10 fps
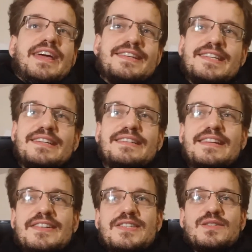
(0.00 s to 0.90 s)
as in
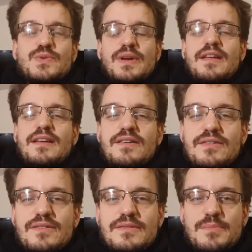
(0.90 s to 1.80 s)
doesn't really
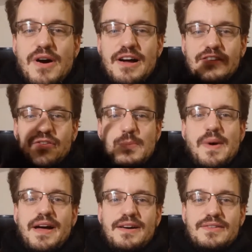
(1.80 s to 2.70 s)
know much
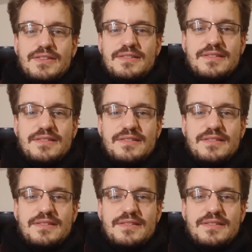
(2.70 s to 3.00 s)
about